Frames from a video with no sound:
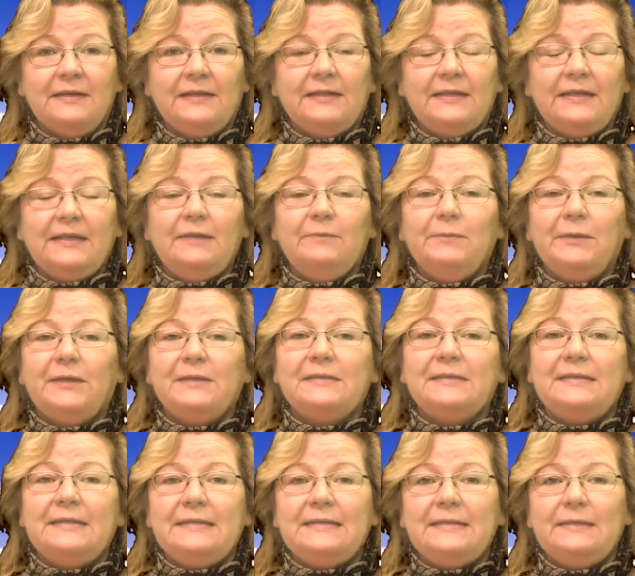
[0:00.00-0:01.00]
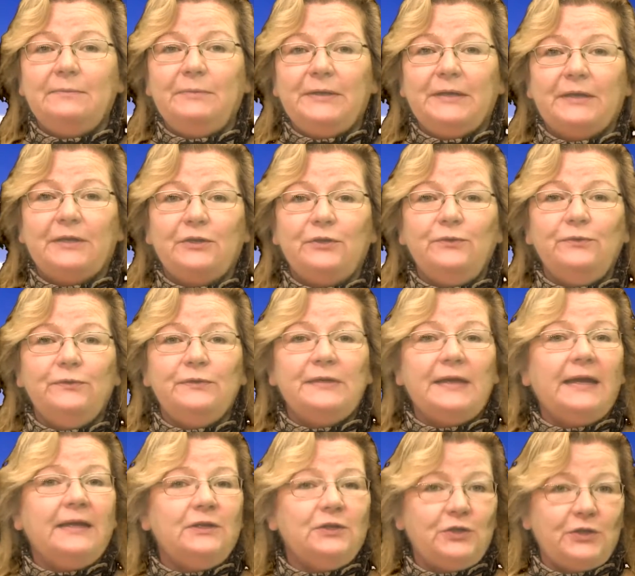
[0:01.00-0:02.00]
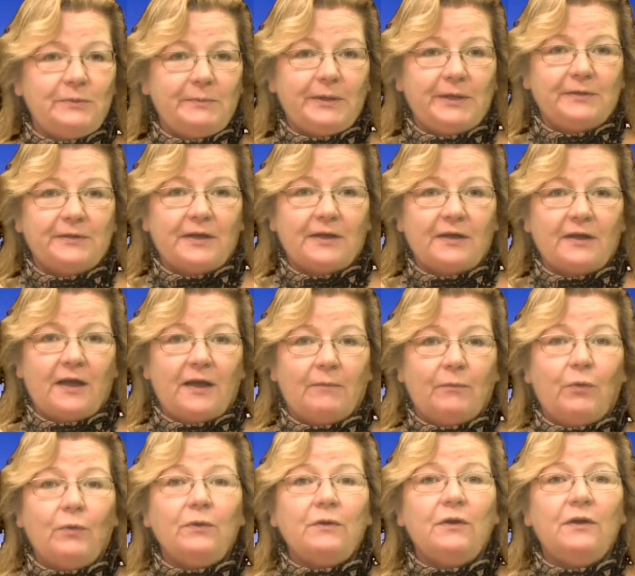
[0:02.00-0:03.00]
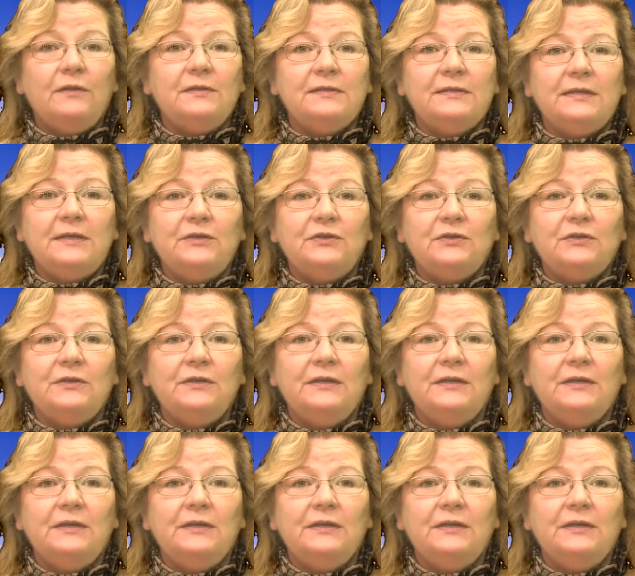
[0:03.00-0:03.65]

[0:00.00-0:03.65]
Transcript: The email is dcbnnews@gmail.com, or call the station